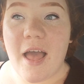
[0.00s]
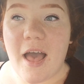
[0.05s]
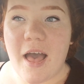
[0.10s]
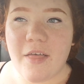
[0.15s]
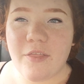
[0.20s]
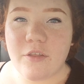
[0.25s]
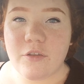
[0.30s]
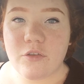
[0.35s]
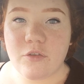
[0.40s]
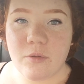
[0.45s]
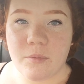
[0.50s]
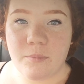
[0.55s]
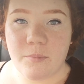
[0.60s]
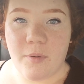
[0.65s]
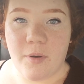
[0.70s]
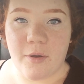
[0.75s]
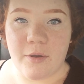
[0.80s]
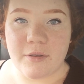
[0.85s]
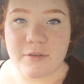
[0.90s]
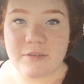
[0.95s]
And the sun
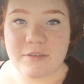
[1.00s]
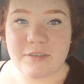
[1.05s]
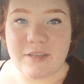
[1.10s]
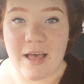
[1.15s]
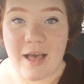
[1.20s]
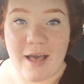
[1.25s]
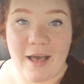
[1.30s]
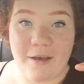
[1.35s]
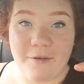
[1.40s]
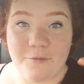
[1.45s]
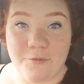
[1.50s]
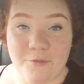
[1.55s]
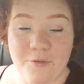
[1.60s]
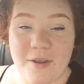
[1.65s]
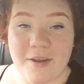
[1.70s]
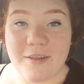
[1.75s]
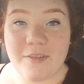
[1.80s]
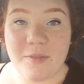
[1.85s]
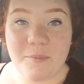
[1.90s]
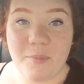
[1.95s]
bites have
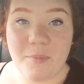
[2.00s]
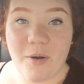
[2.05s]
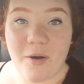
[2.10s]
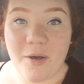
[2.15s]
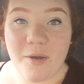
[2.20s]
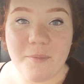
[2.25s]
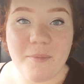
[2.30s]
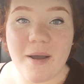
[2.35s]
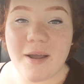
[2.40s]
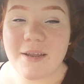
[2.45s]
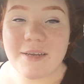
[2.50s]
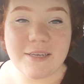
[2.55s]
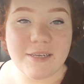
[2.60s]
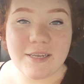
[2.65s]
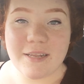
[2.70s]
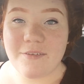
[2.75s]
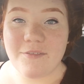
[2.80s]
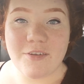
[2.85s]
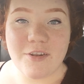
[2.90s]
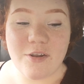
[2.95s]
red at the bottom. I
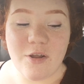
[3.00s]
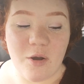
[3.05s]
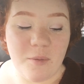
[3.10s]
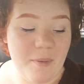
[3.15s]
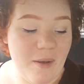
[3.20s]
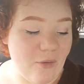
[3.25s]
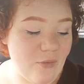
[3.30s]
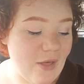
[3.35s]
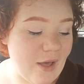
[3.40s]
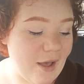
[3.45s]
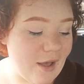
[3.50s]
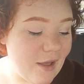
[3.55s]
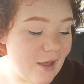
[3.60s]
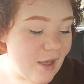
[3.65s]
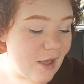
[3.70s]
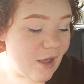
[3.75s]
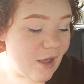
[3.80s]
didn't even know about that.